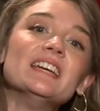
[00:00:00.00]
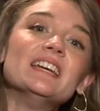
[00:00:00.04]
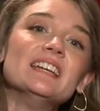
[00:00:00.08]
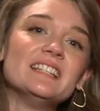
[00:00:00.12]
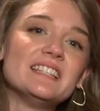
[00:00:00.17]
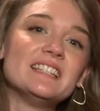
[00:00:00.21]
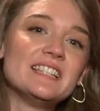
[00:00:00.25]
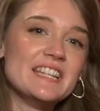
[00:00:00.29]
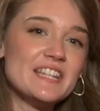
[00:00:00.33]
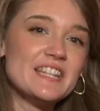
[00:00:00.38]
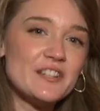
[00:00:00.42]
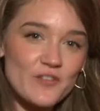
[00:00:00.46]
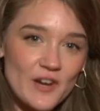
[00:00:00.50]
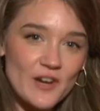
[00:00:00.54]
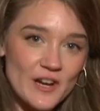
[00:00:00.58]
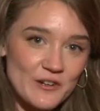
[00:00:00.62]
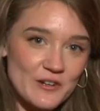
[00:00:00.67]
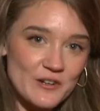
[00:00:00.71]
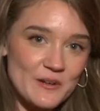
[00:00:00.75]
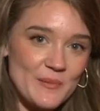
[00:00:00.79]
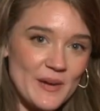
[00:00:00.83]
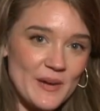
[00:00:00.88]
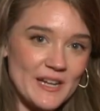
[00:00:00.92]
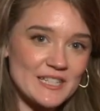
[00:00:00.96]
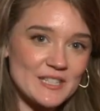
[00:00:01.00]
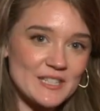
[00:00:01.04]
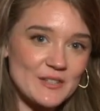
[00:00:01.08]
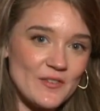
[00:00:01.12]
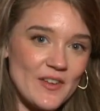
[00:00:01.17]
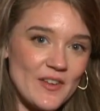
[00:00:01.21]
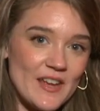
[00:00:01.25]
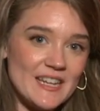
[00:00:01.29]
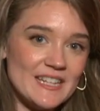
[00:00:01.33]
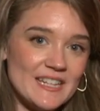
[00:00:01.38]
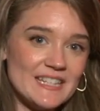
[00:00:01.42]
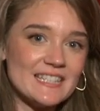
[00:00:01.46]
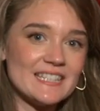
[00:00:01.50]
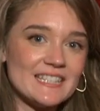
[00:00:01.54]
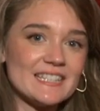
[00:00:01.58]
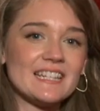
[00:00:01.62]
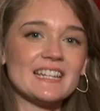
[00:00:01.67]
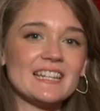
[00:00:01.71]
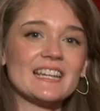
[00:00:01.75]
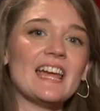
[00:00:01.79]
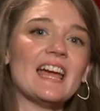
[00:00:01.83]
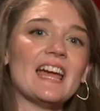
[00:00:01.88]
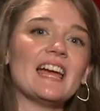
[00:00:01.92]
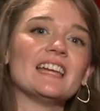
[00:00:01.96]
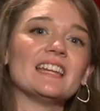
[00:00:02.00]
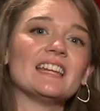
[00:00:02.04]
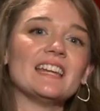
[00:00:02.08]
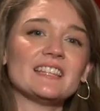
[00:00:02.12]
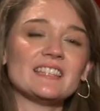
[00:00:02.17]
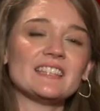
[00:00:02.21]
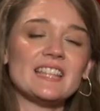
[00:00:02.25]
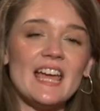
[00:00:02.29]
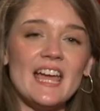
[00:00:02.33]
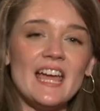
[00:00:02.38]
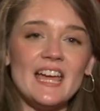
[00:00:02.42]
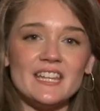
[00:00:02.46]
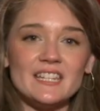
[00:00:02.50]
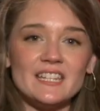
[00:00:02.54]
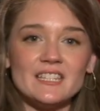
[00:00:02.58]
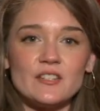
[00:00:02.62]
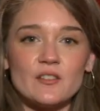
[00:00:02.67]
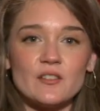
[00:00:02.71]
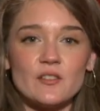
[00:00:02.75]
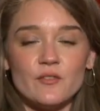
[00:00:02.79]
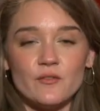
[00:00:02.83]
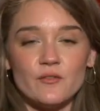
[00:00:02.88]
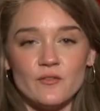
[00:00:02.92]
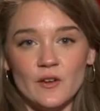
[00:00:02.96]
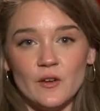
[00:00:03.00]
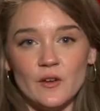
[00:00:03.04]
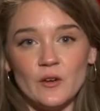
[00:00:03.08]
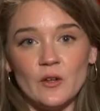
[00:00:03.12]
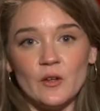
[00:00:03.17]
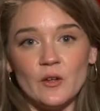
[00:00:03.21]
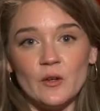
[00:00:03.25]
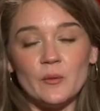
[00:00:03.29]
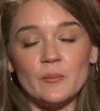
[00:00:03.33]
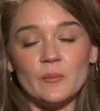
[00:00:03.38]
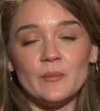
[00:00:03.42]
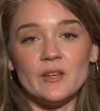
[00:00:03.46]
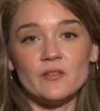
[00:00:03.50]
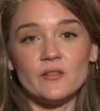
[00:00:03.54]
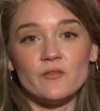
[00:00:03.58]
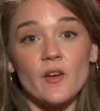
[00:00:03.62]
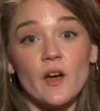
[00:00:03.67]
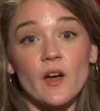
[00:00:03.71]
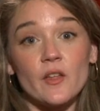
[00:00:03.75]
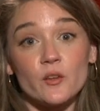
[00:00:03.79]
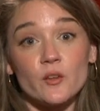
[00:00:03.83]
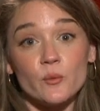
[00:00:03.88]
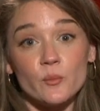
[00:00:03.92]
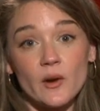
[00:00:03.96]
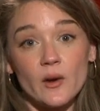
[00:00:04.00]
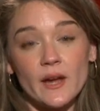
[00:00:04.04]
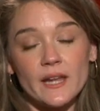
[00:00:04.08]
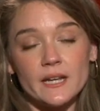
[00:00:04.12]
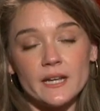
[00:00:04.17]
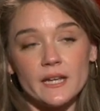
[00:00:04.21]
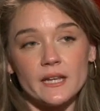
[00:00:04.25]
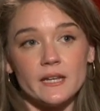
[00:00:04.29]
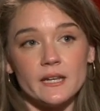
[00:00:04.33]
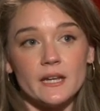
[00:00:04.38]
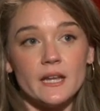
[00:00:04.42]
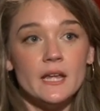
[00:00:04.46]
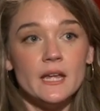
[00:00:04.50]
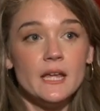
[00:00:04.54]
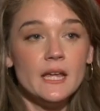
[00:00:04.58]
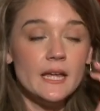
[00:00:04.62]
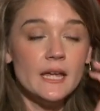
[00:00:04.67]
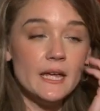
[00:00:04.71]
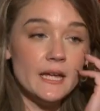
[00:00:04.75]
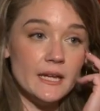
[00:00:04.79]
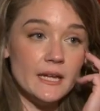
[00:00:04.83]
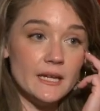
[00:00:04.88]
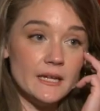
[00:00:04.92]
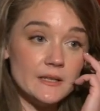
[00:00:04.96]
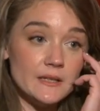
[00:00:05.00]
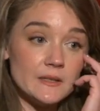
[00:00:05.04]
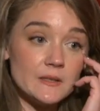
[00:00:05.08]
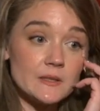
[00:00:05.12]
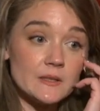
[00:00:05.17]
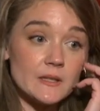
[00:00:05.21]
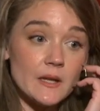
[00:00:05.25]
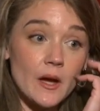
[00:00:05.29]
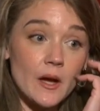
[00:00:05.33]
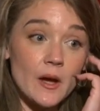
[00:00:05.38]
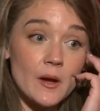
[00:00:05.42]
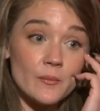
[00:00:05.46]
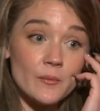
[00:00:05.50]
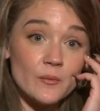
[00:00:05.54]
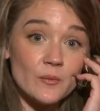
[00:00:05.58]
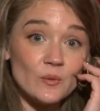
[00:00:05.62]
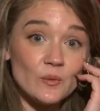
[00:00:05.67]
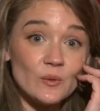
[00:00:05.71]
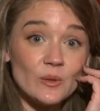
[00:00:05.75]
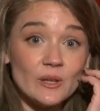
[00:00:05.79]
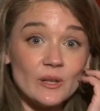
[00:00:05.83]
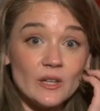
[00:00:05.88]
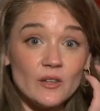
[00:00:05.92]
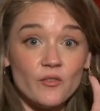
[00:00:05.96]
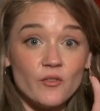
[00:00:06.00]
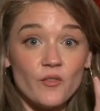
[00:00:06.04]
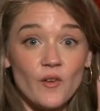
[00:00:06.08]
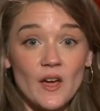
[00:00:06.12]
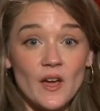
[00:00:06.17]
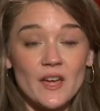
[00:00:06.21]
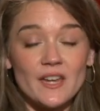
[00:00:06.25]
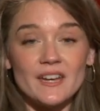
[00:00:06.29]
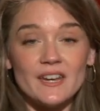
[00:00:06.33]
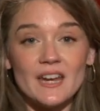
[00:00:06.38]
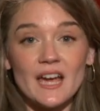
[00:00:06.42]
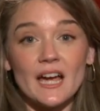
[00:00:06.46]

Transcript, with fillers: seeing Gregory Peck's face again at the end of the film and Father Brennan is um, really fun.